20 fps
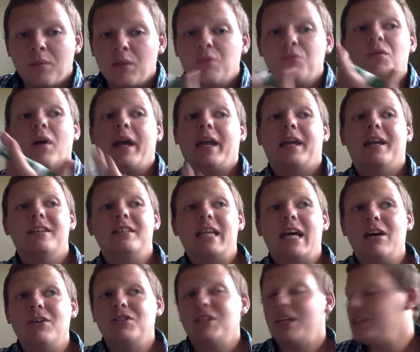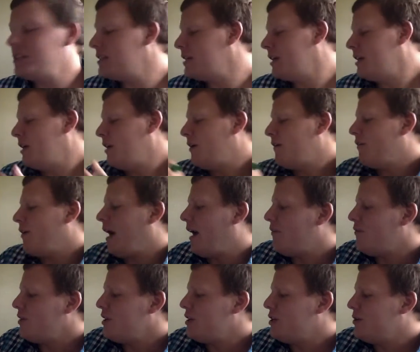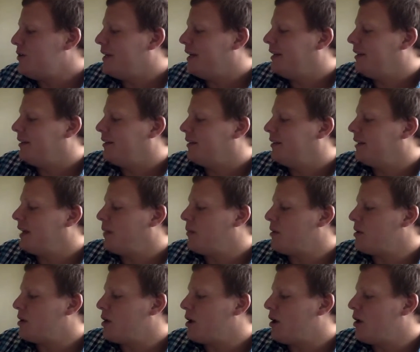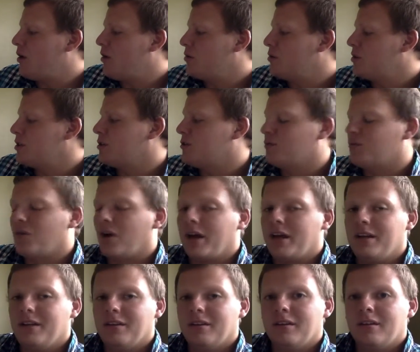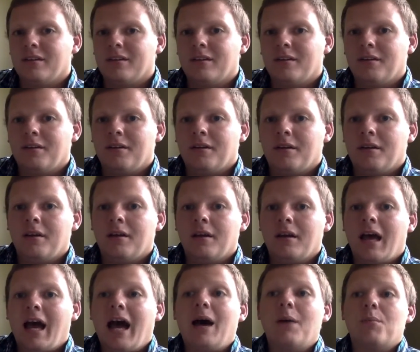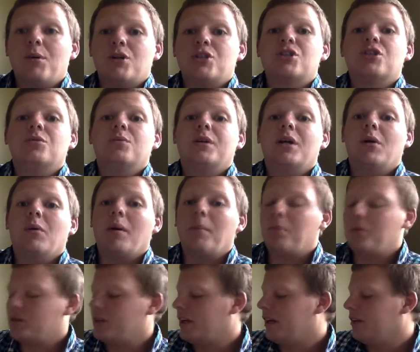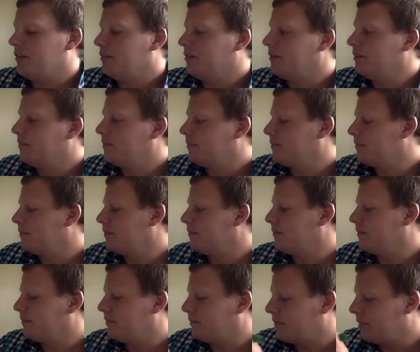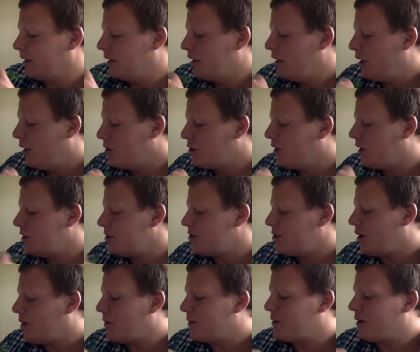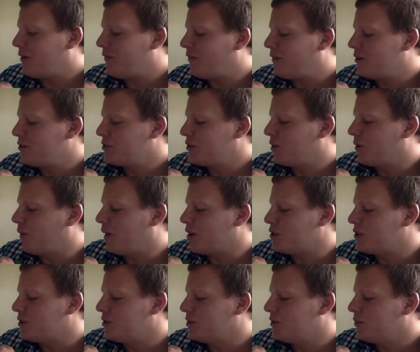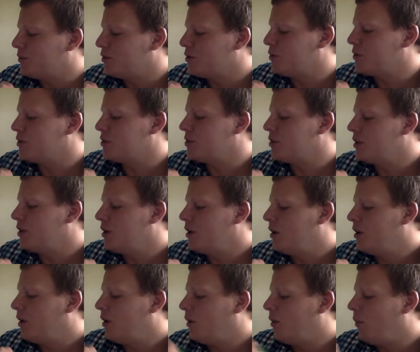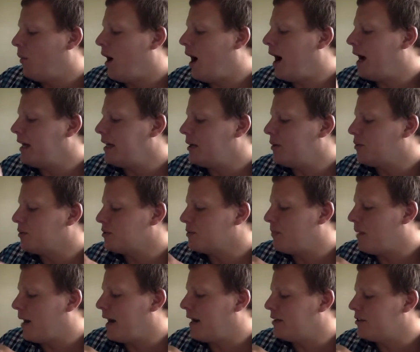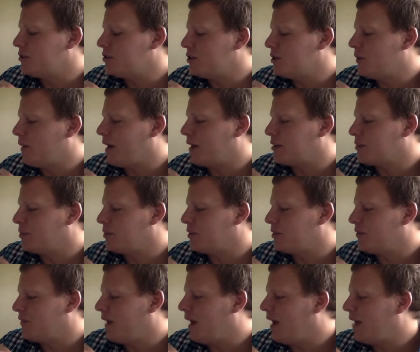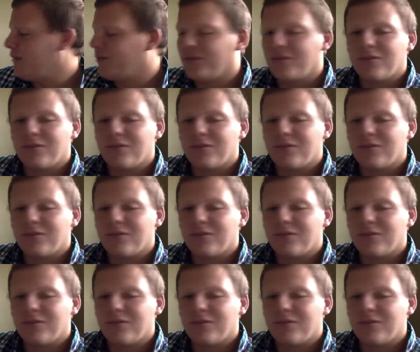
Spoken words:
Right, and it tells us for every unit that we go to the right, how much do we go up or down? So let's start with our first equation, which was y equals minus 2x plus 5.